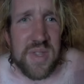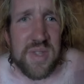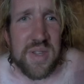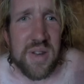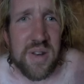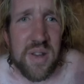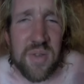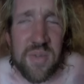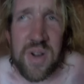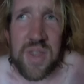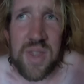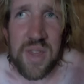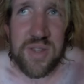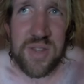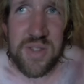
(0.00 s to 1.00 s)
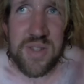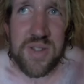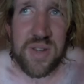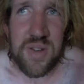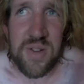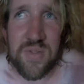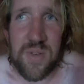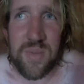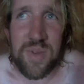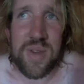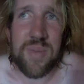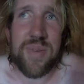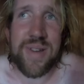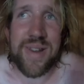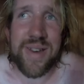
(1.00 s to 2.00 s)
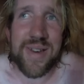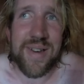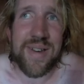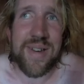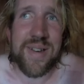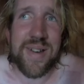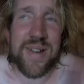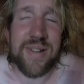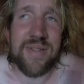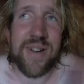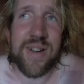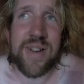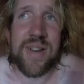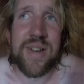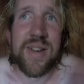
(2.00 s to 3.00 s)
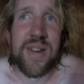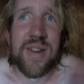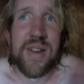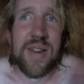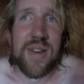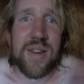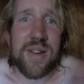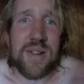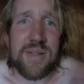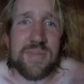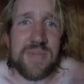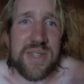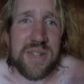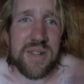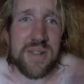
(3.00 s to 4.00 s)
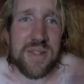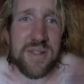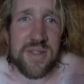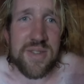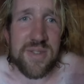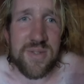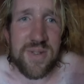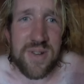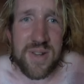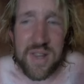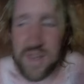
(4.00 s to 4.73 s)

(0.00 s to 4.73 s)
Don't know why that just turned up on me, but anyway, I'm sitting in the sauna